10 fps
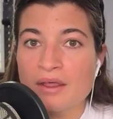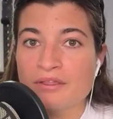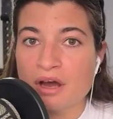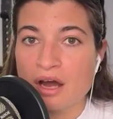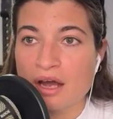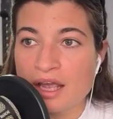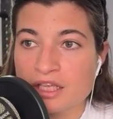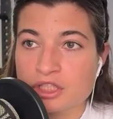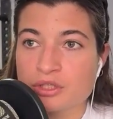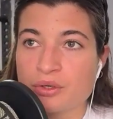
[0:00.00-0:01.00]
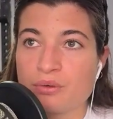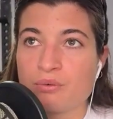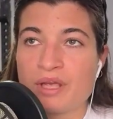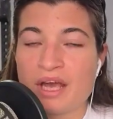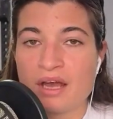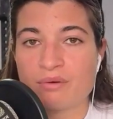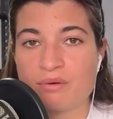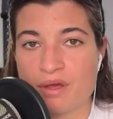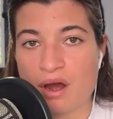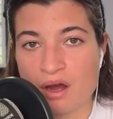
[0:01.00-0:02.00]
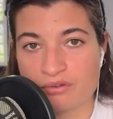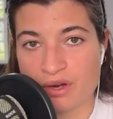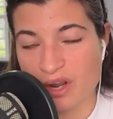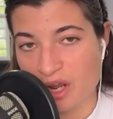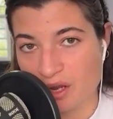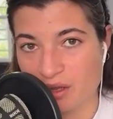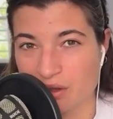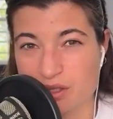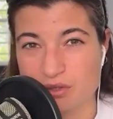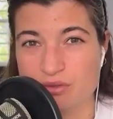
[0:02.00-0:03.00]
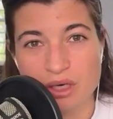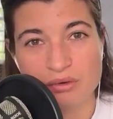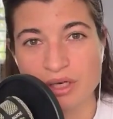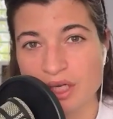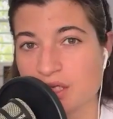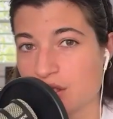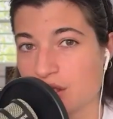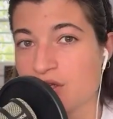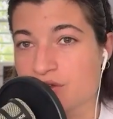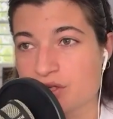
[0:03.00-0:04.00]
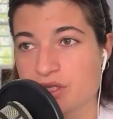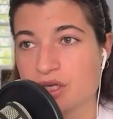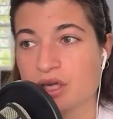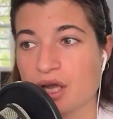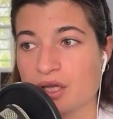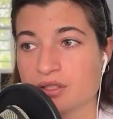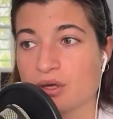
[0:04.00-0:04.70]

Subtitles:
The issue we have with heart rate here, and this is really, really interesting and